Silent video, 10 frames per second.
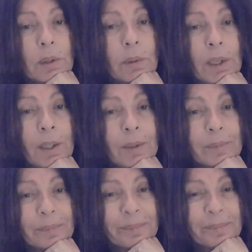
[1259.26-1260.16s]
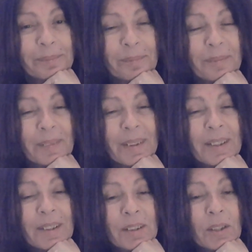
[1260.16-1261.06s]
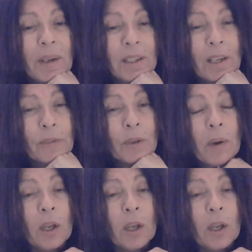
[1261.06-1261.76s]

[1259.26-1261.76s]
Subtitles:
Alright? So I love you.